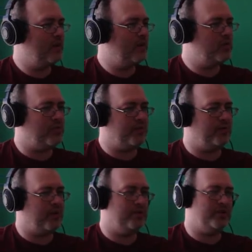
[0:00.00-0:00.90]
While
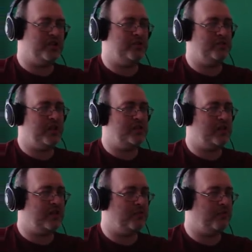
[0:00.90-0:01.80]
jumping by pressing space
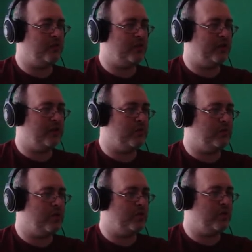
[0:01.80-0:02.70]
slightly before colliding with a
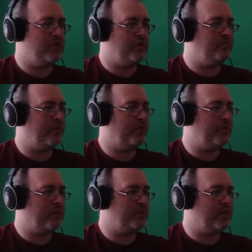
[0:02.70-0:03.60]
wall, you can jump off it
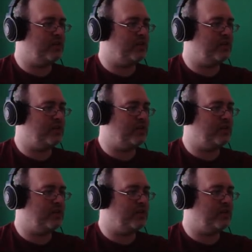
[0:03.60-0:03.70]
without